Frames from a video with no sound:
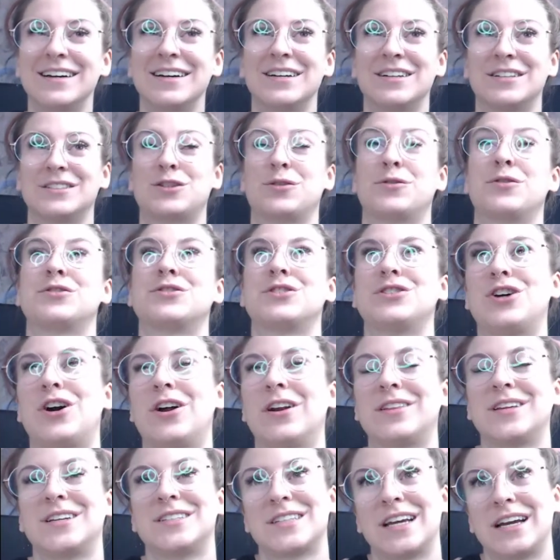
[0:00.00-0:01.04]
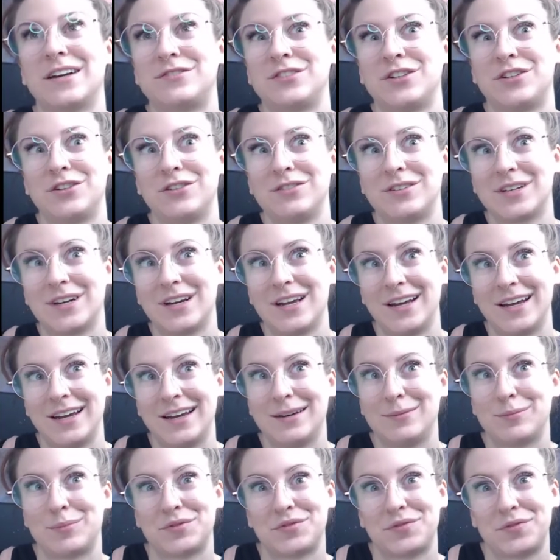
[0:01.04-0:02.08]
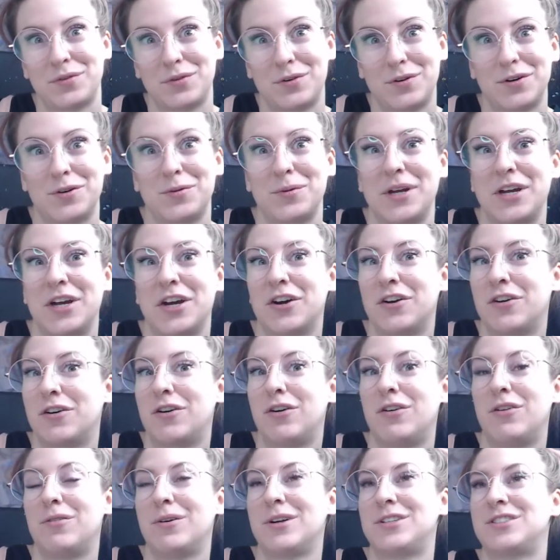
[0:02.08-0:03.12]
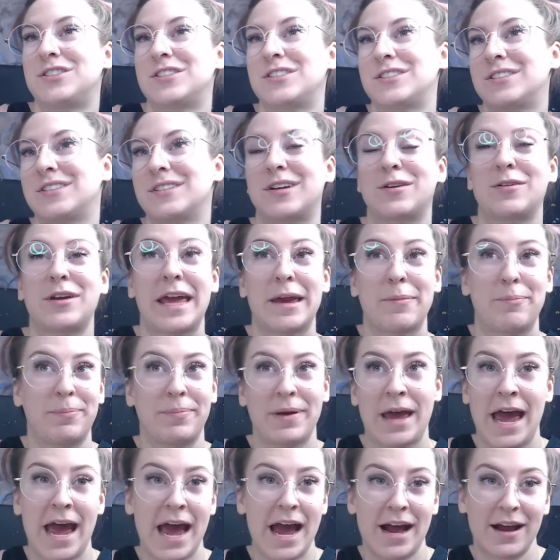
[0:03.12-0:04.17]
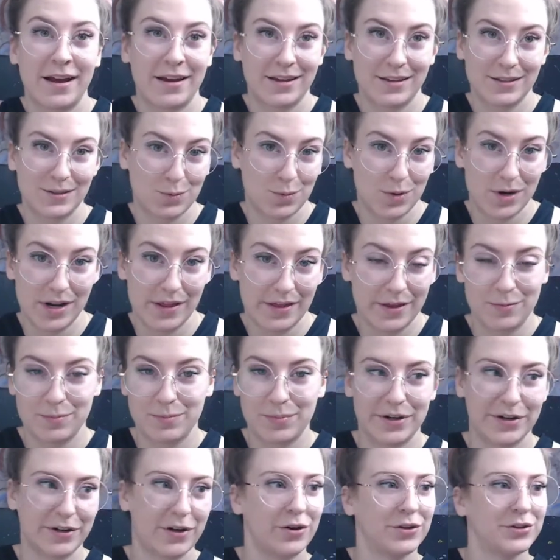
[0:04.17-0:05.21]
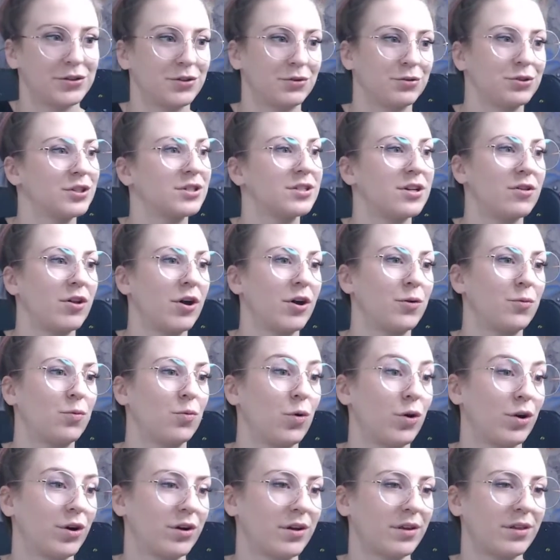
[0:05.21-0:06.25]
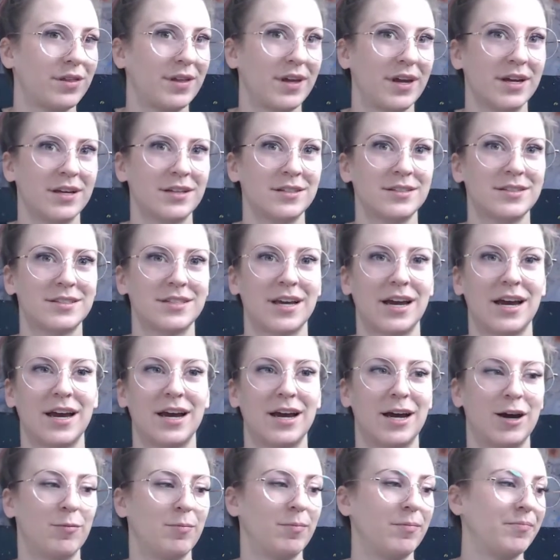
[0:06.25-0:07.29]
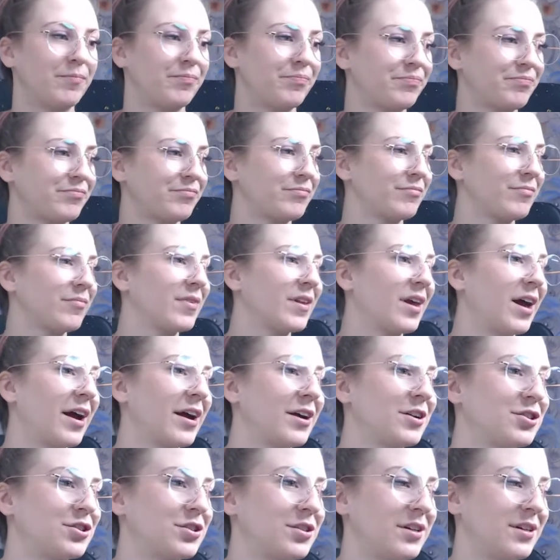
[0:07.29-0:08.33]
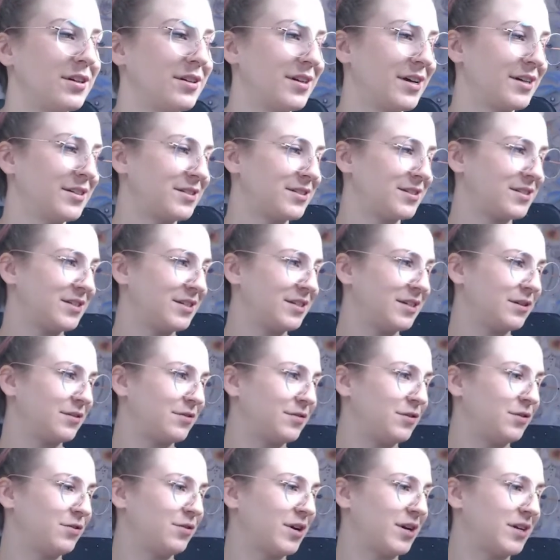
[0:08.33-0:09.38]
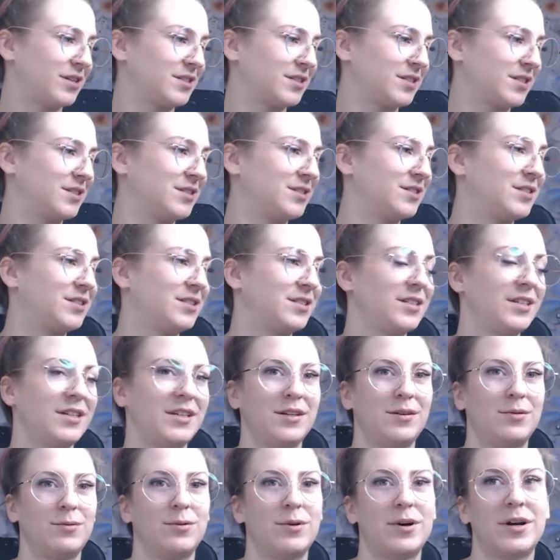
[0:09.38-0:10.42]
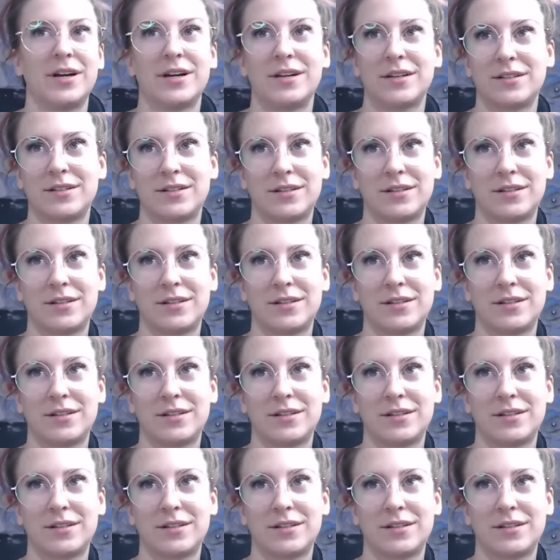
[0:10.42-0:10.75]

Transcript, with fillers: So there's a lot of things I have to do tonight before we go, which pack is one of them, but also just a lot of work things. Um, actually, let's see if you guys can see what